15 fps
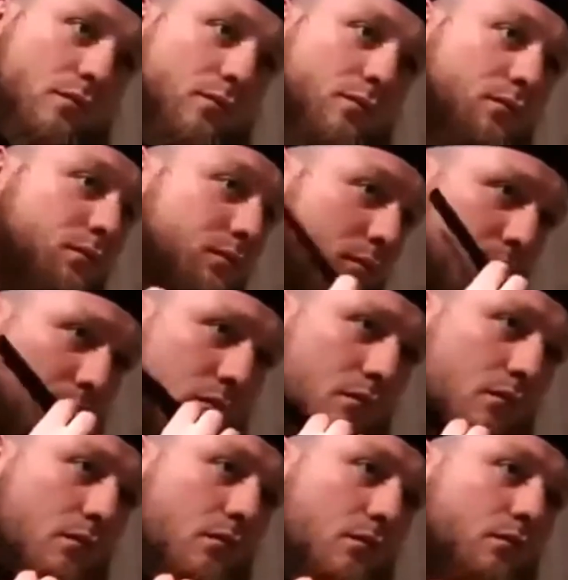I've been
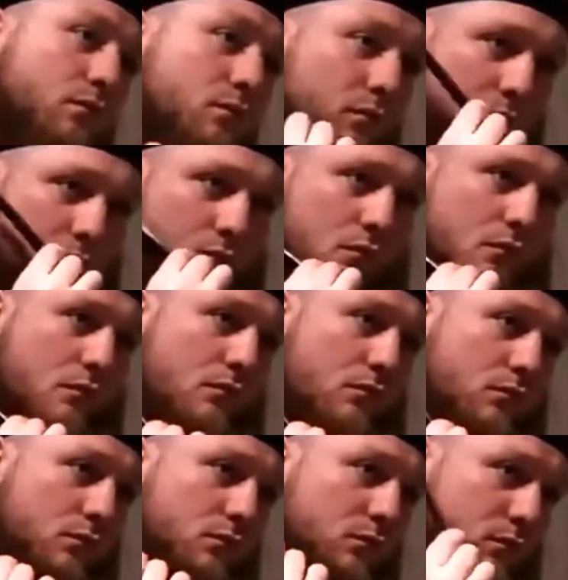mocked by the
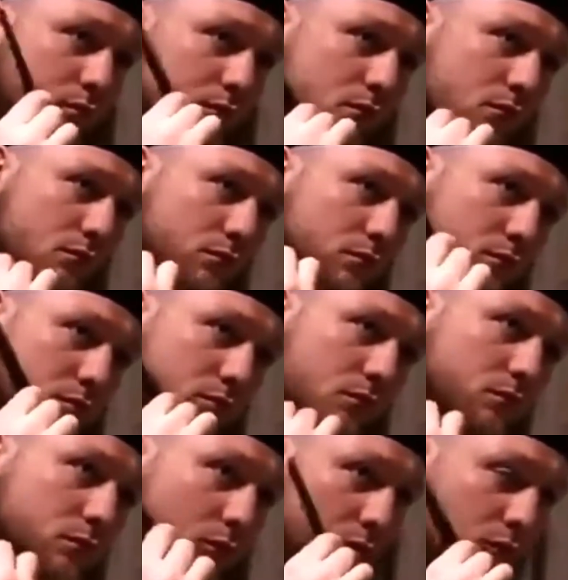police
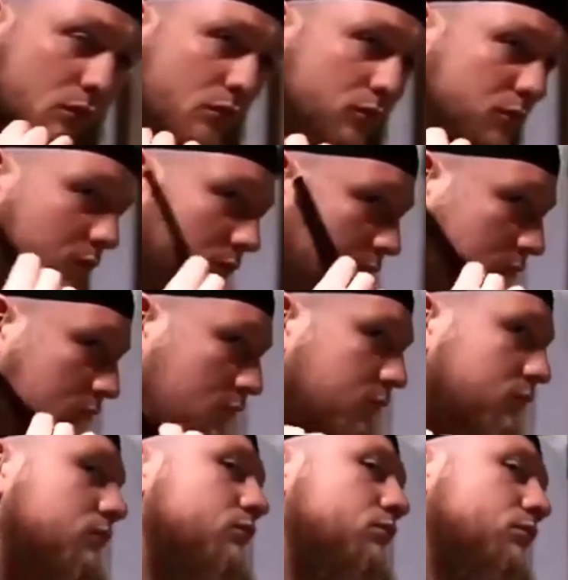for having a beard. Like,
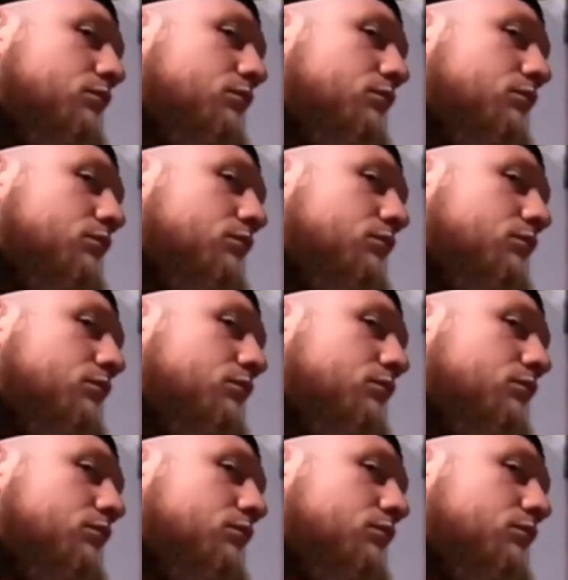oh,